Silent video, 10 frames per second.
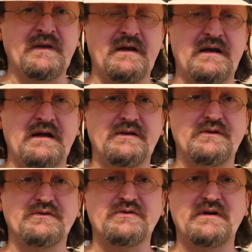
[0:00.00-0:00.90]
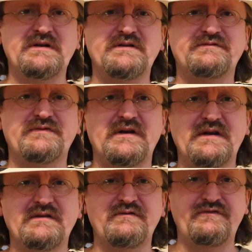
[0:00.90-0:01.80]
and they're trying to
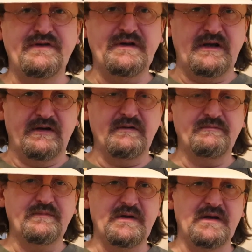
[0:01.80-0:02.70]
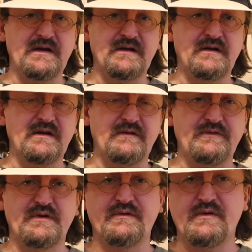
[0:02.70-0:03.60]
fight finning. And
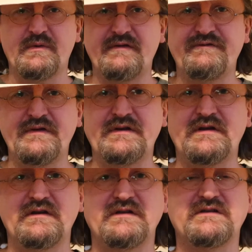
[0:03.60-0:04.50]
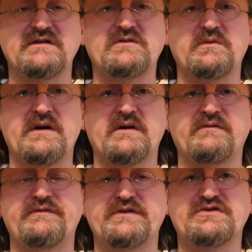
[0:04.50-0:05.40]
if you don't know what finning is, it's where
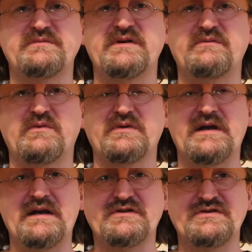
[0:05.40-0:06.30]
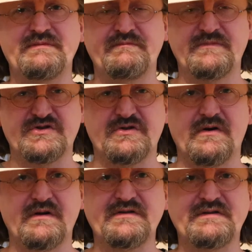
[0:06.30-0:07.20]
fishermen will catch
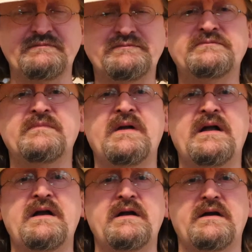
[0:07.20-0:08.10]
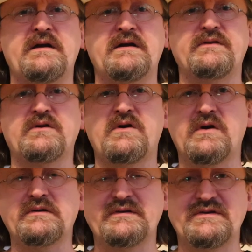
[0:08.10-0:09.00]
sharks and the
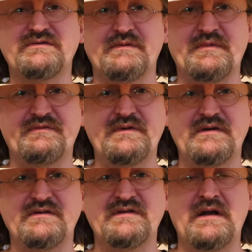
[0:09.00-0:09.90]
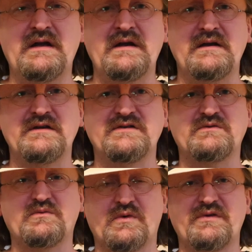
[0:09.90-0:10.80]
cartilage from the fins
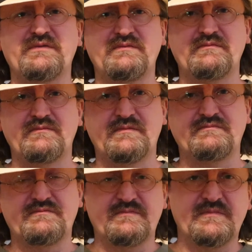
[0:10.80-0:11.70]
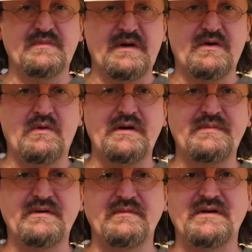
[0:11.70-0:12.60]
is worth quite a
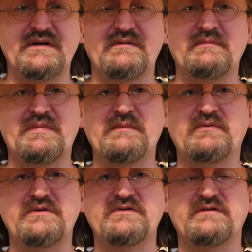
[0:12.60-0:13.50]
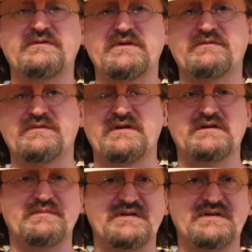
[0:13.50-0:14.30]
bit of money. People use it for different things